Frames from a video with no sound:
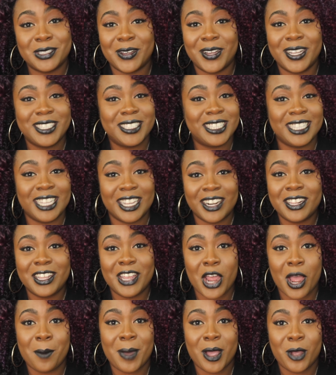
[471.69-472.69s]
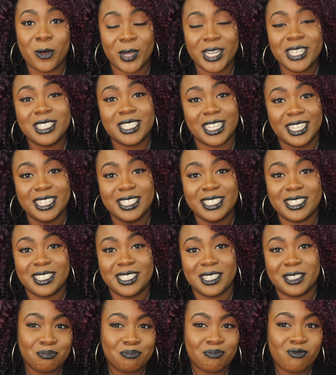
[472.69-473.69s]
So it's literally on my wish
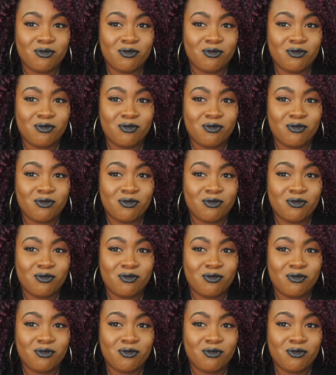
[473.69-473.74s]
list.